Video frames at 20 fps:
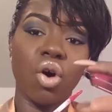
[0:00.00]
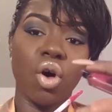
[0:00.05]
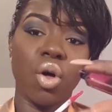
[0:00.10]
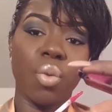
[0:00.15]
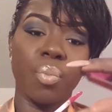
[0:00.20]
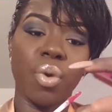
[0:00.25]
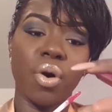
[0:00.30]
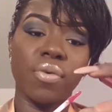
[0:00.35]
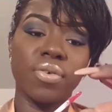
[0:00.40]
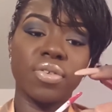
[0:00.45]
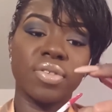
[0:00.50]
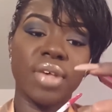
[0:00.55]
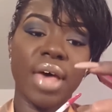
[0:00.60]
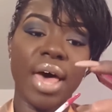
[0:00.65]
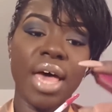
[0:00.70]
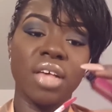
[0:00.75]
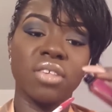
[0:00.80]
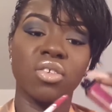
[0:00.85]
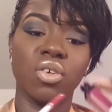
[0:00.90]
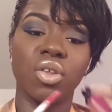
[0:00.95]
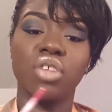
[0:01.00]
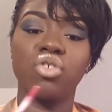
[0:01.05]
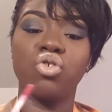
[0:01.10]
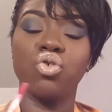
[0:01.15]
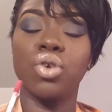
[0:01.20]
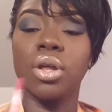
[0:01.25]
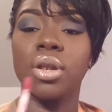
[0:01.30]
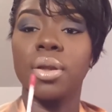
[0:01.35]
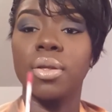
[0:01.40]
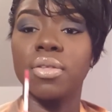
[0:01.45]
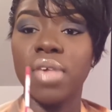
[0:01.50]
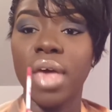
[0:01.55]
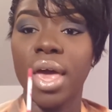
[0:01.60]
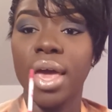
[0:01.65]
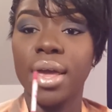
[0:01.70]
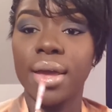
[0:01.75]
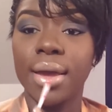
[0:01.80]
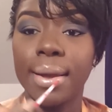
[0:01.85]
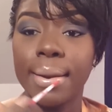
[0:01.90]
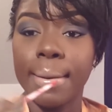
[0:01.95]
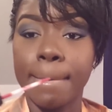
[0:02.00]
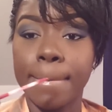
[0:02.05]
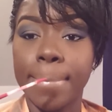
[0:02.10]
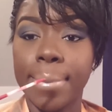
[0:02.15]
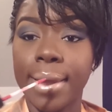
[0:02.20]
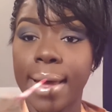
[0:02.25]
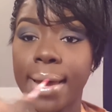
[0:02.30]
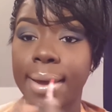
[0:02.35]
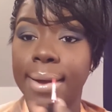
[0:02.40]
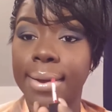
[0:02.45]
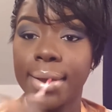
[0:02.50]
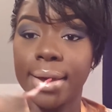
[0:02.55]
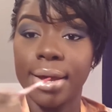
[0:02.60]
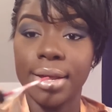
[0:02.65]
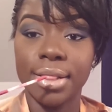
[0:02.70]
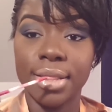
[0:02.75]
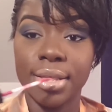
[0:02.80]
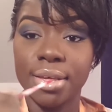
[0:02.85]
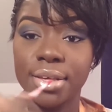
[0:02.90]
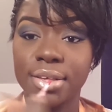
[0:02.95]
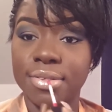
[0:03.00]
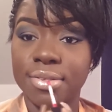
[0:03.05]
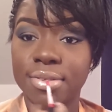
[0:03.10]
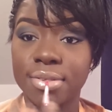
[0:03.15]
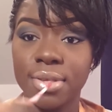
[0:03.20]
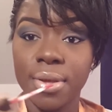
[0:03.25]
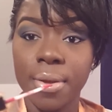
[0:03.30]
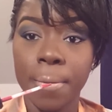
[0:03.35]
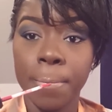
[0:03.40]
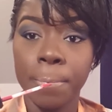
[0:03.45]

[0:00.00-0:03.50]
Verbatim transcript: on both sides so that you can take it and apply it like this.